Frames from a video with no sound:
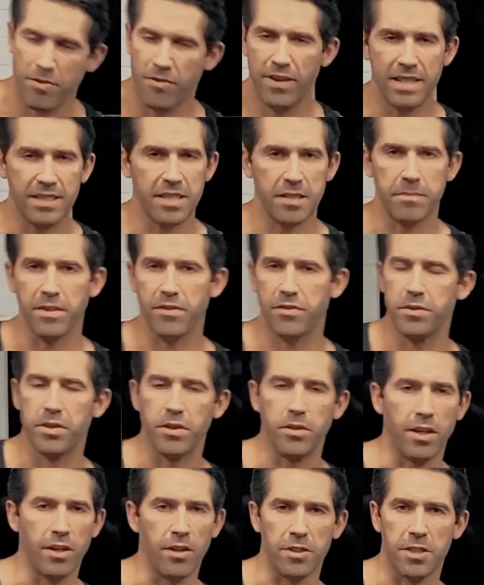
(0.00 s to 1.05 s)
prevented me from
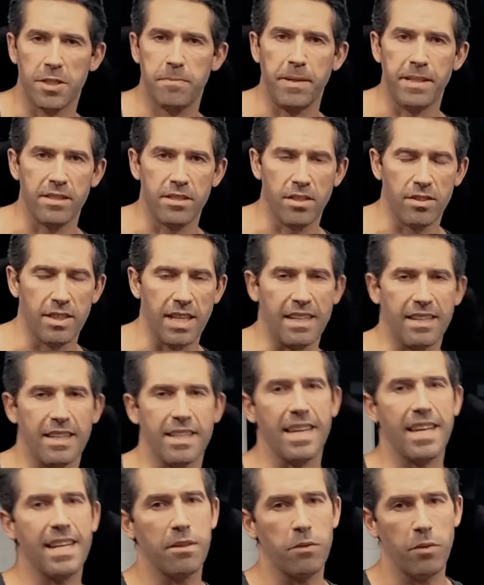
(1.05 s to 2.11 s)
doing a lot of spins on that knee
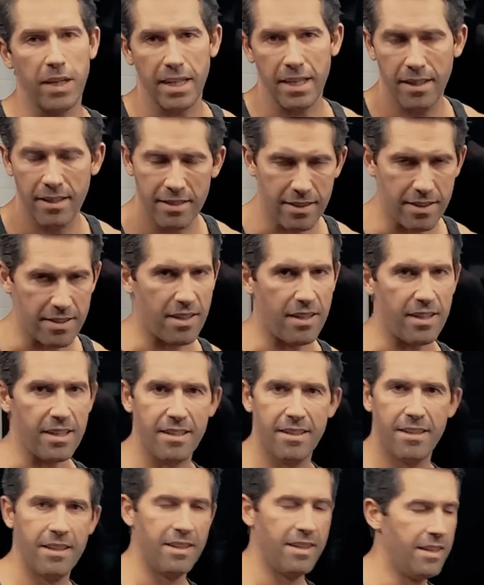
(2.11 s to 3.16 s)
anyway, because I
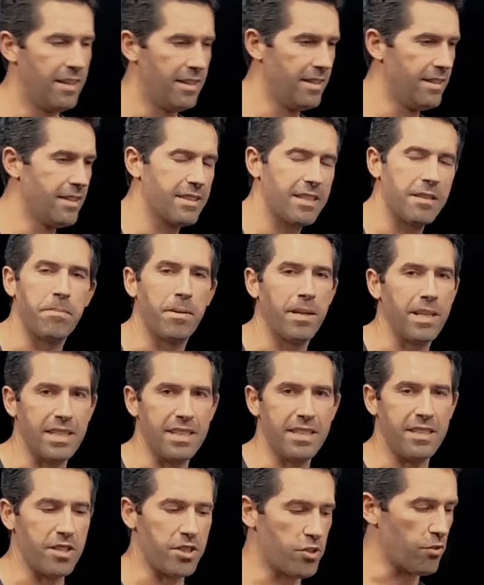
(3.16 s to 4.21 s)
completely
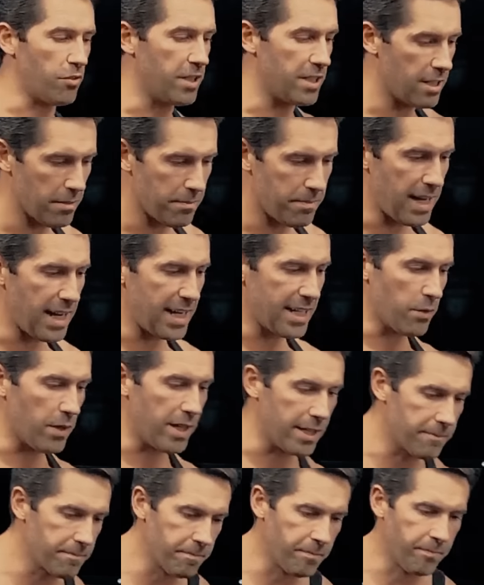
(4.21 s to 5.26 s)
destroyed it. But anyway,